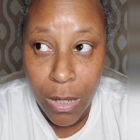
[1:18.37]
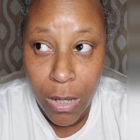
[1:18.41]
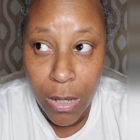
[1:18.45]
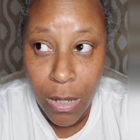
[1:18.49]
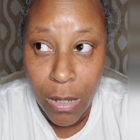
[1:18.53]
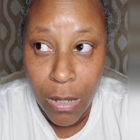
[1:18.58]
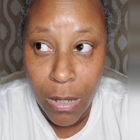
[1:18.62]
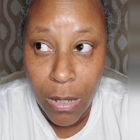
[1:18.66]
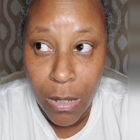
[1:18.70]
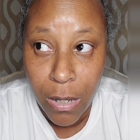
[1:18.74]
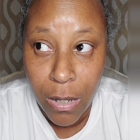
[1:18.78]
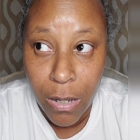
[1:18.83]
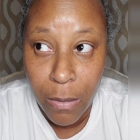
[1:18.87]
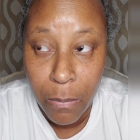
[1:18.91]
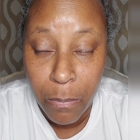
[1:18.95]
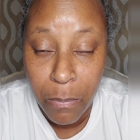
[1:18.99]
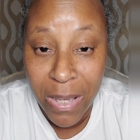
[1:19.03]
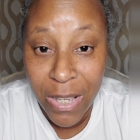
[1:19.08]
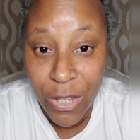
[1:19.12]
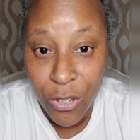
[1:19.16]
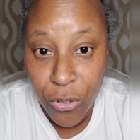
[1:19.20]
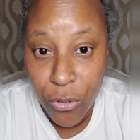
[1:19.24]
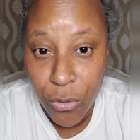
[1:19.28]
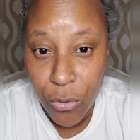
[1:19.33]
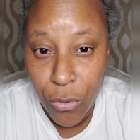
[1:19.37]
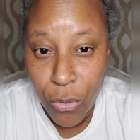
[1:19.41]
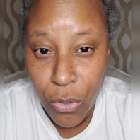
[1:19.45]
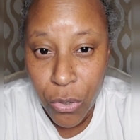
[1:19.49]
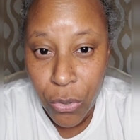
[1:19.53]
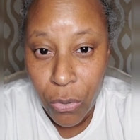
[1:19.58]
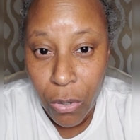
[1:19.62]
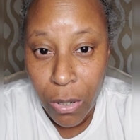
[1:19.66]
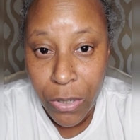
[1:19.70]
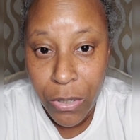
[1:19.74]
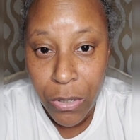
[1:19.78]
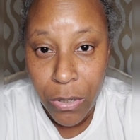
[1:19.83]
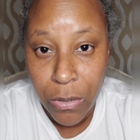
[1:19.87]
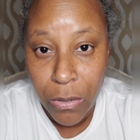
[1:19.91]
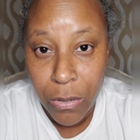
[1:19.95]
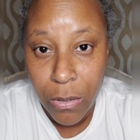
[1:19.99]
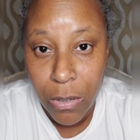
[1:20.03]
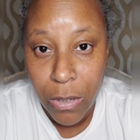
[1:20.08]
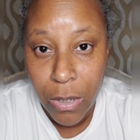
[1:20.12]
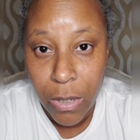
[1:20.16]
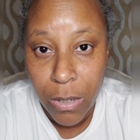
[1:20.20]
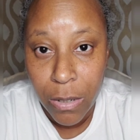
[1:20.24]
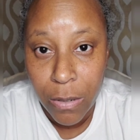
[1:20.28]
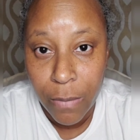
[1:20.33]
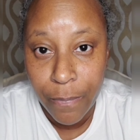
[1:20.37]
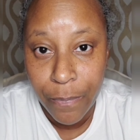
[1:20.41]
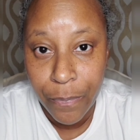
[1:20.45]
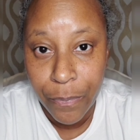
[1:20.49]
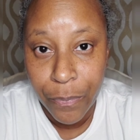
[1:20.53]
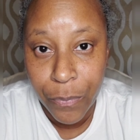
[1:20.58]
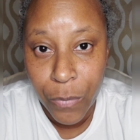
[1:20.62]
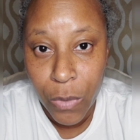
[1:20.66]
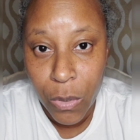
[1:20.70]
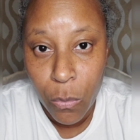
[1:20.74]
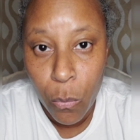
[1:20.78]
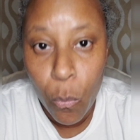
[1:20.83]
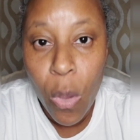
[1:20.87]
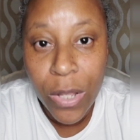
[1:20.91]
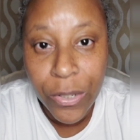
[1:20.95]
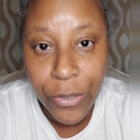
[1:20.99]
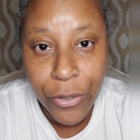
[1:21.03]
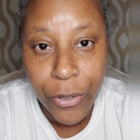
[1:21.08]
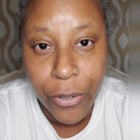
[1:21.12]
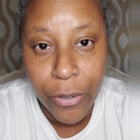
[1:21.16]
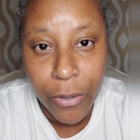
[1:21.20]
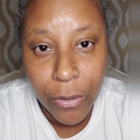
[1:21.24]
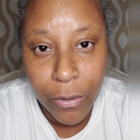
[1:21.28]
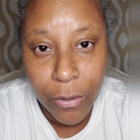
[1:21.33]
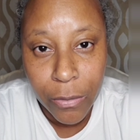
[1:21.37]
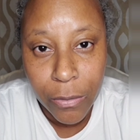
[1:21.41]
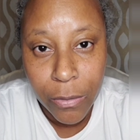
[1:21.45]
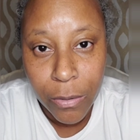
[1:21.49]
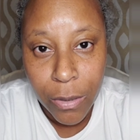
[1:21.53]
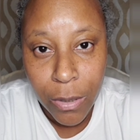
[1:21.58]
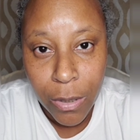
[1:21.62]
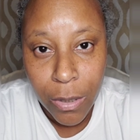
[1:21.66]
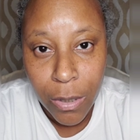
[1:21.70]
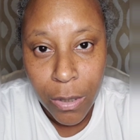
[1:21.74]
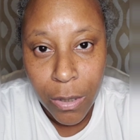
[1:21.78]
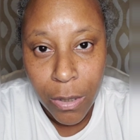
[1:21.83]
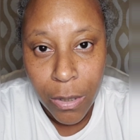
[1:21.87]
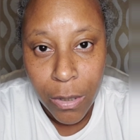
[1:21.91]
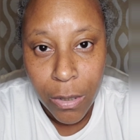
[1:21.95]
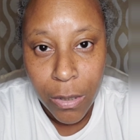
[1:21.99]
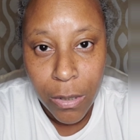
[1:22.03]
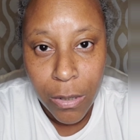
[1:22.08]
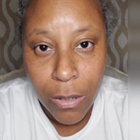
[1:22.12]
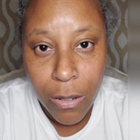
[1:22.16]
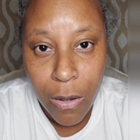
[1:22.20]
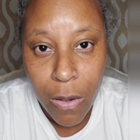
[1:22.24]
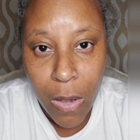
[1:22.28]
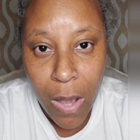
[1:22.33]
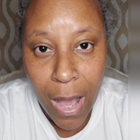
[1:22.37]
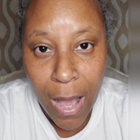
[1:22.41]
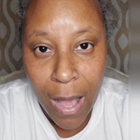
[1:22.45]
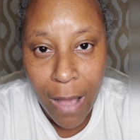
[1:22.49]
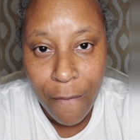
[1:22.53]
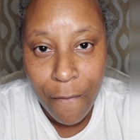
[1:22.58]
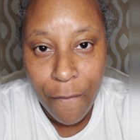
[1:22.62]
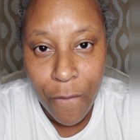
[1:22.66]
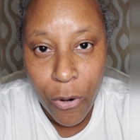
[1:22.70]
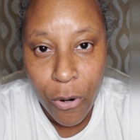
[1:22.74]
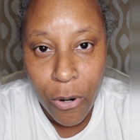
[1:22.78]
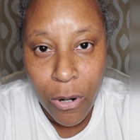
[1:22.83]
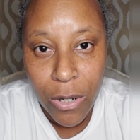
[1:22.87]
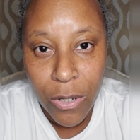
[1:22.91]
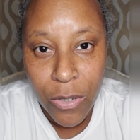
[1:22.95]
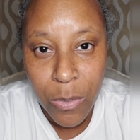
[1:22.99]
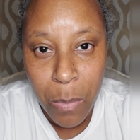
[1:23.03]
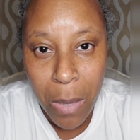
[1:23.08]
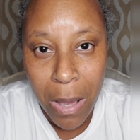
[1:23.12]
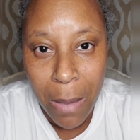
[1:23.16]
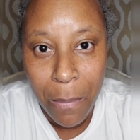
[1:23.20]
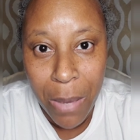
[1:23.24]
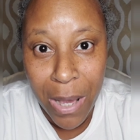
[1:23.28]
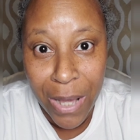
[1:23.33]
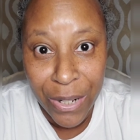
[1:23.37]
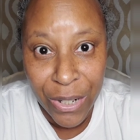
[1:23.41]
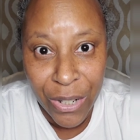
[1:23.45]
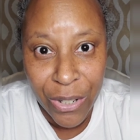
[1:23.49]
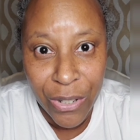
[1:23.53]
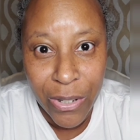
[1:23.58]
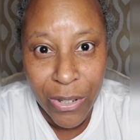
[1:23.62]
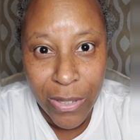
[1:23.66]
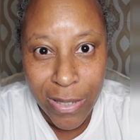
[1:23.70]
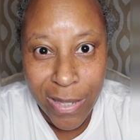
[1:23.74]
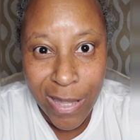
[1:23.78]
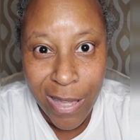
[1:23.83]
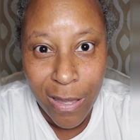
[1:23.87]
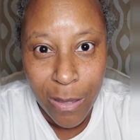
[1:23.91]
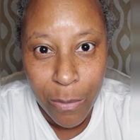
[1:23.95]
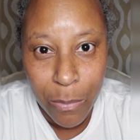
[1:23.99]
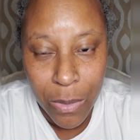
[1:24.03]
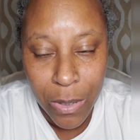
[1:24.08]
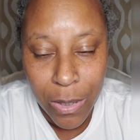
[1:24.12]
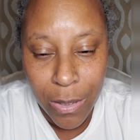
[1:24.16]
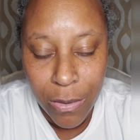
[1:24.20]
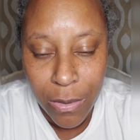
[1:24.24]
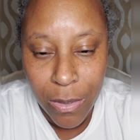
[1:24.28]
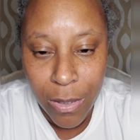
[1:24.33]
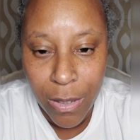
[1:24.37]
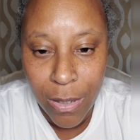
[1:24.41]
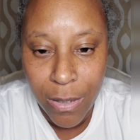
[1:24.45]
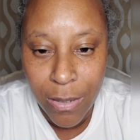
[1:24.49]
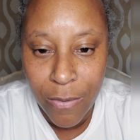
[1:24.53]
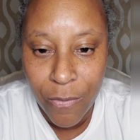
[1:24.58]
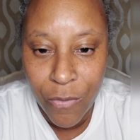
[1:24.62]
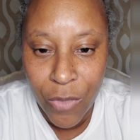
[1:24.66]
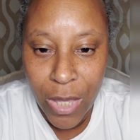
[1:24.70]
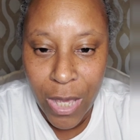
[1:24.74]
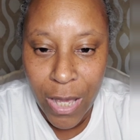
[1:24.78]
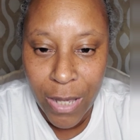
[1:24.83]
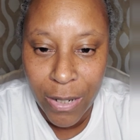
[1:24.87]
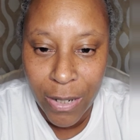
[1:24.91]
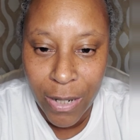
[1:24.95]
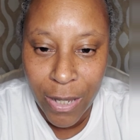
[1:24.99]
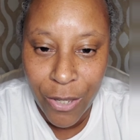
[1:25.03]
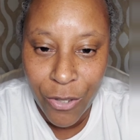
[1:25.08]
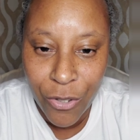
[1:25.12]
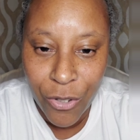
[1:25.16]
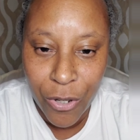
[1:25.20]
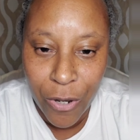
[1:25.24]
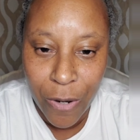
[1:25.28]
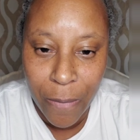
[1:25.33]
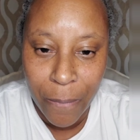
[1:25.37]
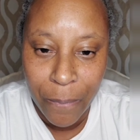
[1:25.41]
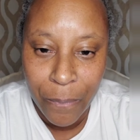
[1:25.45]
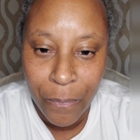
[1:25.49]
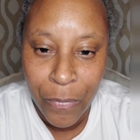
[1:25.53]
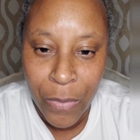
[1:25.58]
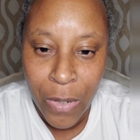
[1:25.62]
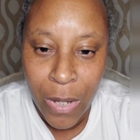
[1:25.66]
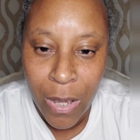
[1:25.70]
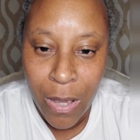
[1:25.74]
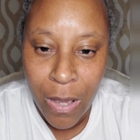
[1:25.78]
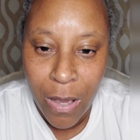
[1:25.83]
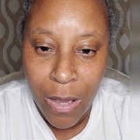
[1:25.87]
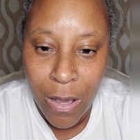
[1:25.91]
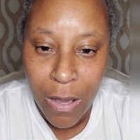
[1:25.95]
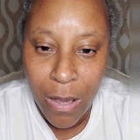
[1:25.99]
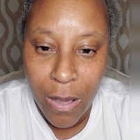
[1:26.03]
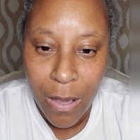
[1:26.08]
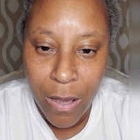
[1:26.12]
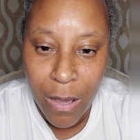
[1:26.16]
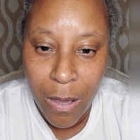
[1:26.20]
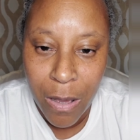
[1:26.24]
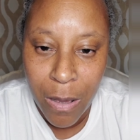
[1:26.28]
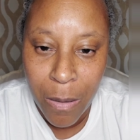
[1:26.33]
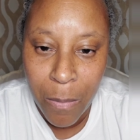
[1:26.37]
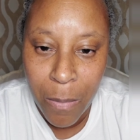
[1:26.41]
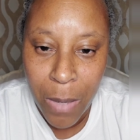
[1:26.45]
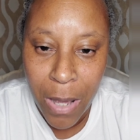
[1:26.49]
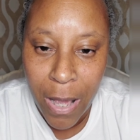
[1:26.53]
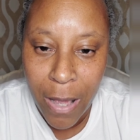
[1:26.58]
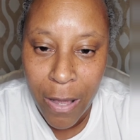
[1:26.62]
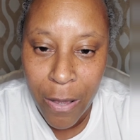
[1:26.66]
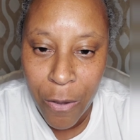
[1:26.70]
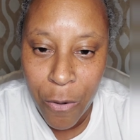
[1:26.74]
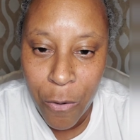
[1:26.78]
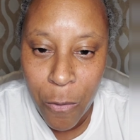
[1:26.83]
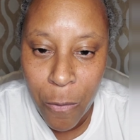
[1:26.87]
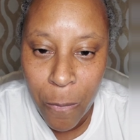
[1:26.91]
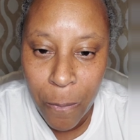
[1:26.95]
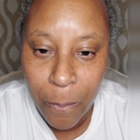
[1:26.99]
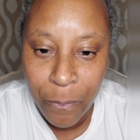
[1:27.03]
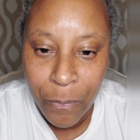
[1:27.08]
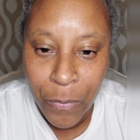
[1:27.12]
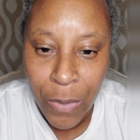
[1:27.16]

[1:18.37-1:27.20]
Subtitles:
makes you start to wonder, you know, how far is my body going to take me and things of that nature. Hi, Hope.